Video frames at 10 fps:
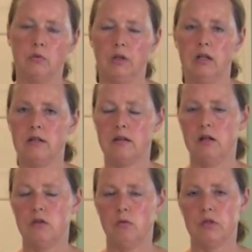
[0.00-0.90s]
So what I
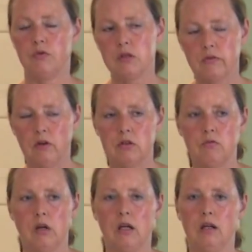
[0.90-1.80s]
decided to do was, first of all,
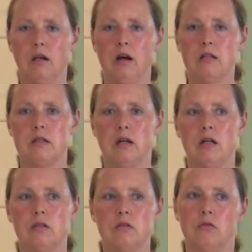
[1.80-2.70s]
to recognize
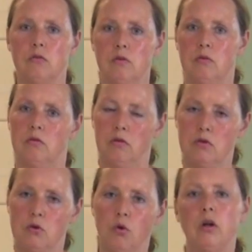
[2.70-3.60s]
that
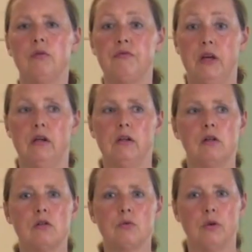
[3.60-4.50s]
the so-called
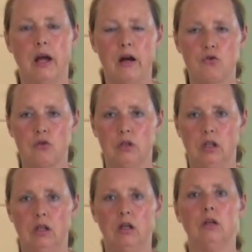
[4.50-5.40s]
failures were
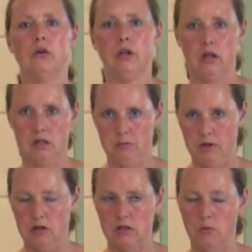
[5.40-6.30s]
actually a learning
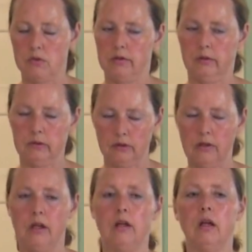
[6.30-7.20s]
experience. I was
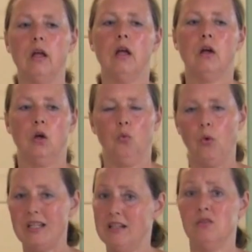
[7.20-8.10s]
learning
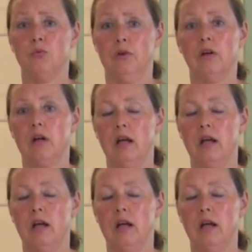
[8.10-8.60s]
what didn't work.